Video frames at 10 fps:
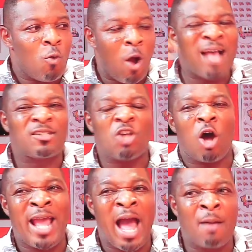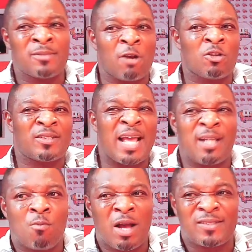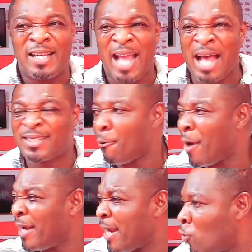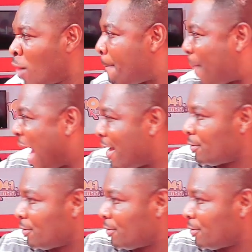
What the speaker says: As so on Hamza no say, what's the dear as a red them no abba.